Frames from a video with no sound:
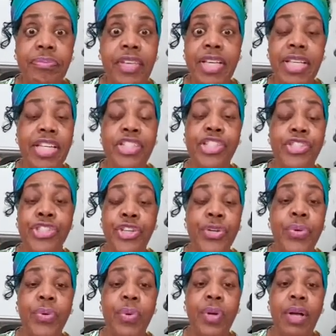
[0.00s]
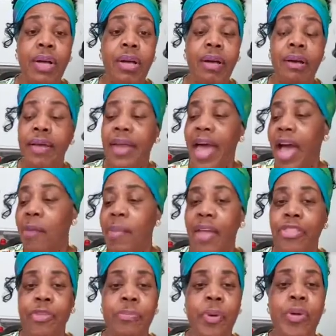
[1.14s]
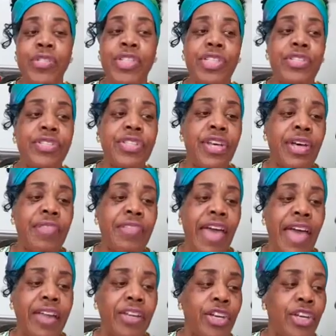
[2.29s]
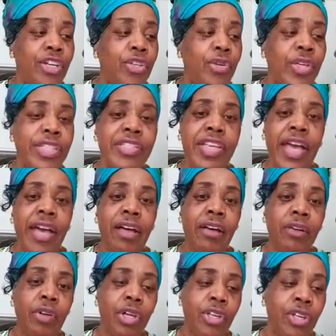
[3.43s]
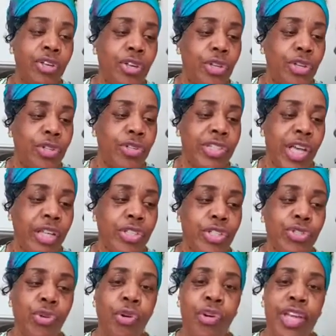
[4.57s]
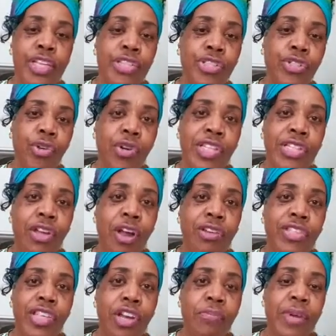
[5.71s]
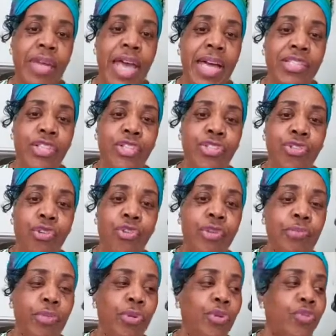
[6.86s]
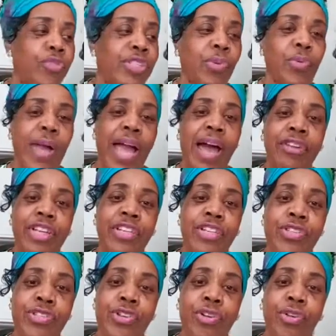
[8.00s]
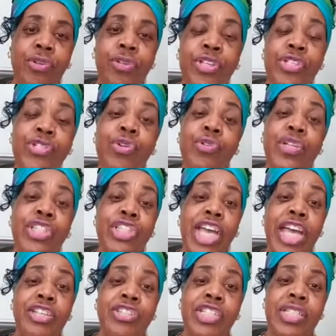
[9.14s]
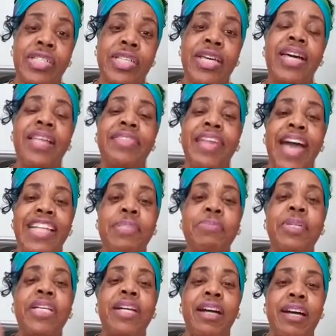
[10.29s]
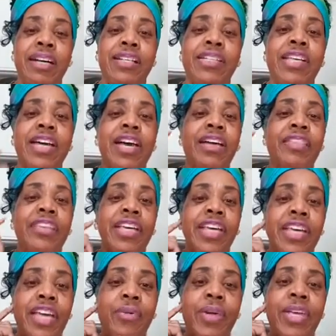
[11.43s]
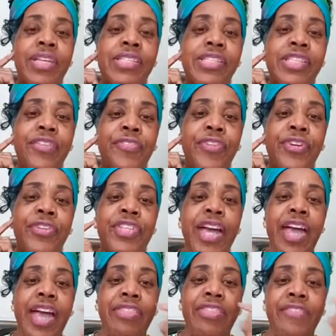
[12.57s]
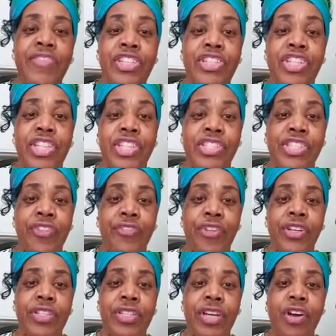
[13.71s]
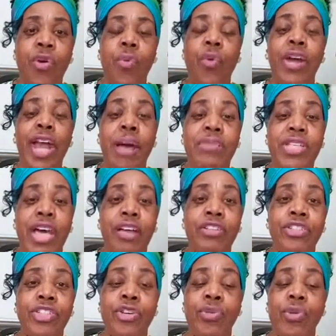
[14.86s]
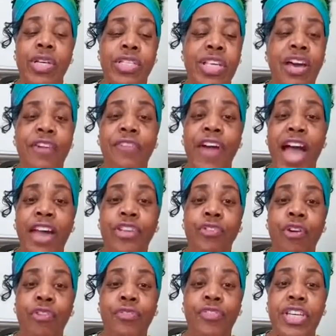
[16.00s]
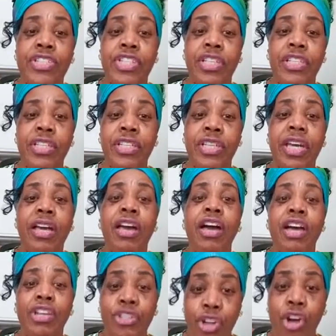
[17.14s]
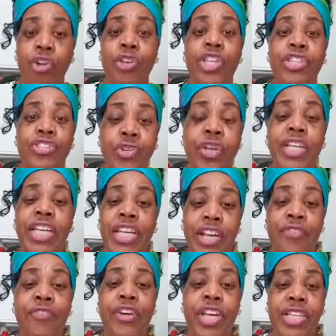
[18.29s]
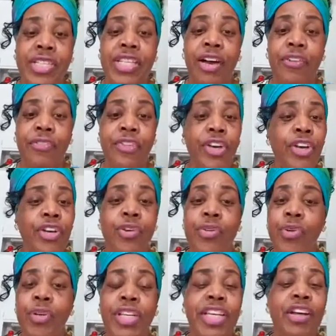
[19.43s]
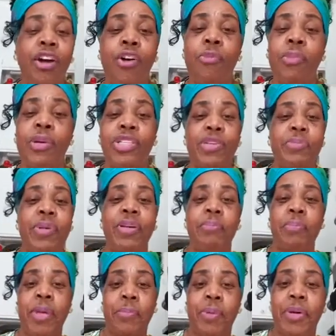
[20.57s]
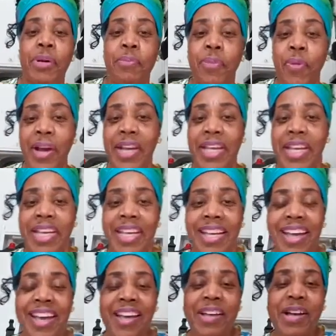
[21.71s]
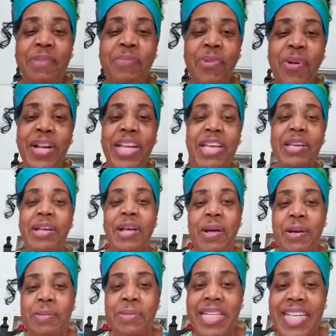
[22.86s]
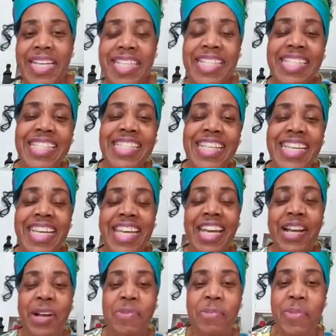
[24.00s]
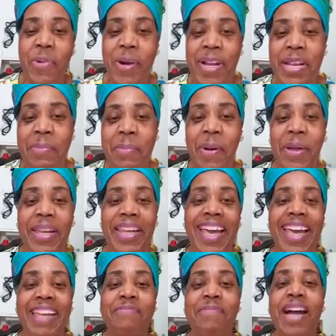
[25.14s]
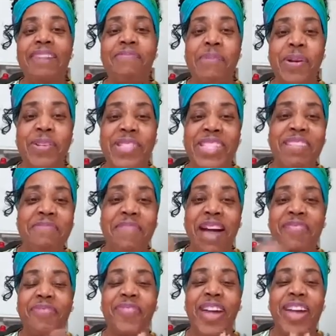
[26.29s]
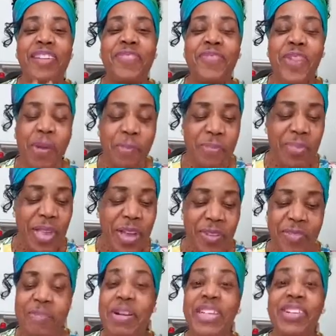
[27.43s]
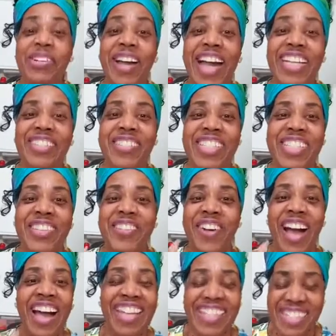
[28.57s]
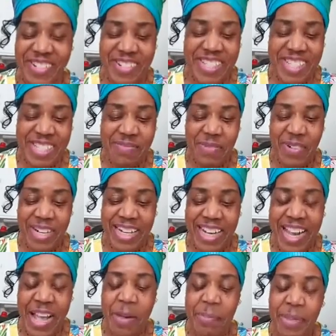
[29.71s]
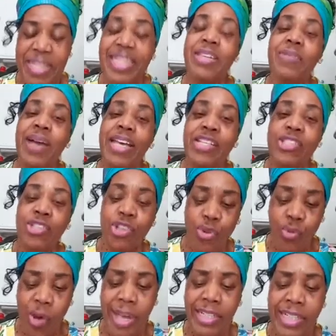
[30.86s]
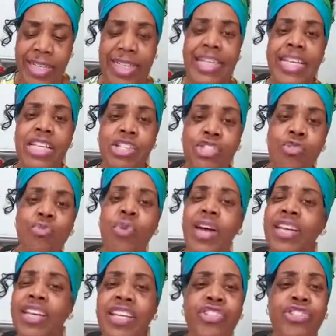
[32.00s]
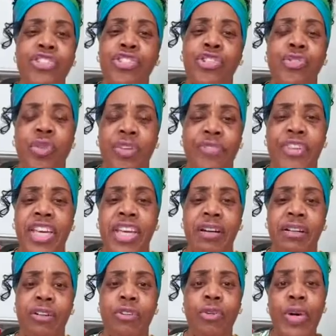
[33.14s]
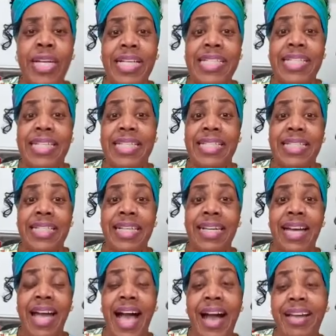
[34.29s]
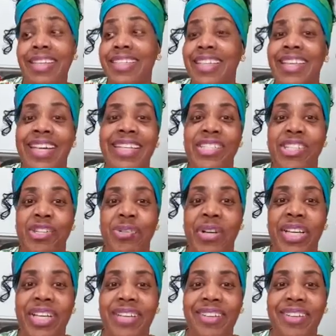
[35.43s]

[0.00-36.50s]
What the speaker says: They just do. And how about the persons that you can tell, you tell a story and the story starts here, but as the story moves around in the circle, the story changes. That's because the hearing is different and the vision is different. What I'm telling to you is find your own vision. Know that you can hear for yourself. You don't need a whole bunch of big people. Good morning. Good morning, Mackenzie, and good morning, Paulette, my friend from undergraduate school. How you doing this morning? But anyway, so you want to get into what is your true reveal? What is it? How can you get to it?